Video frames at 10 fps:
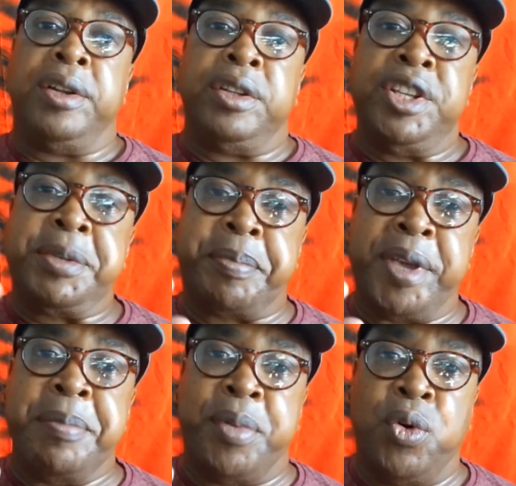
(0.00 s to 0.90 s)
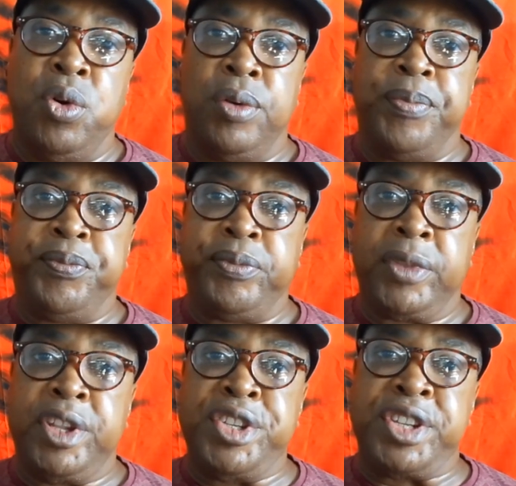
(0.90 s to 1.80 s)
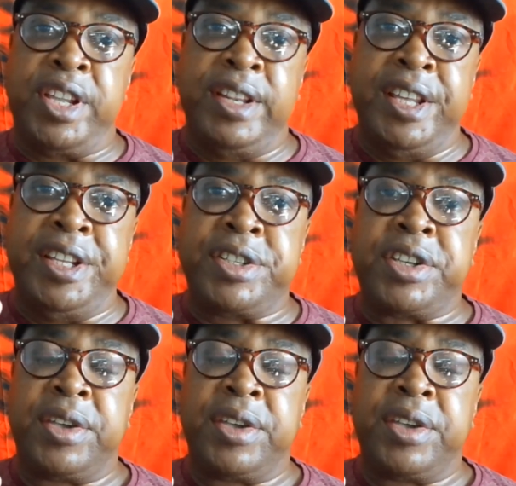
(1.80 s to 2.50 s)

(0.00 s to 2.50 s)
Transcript: These people, these elite,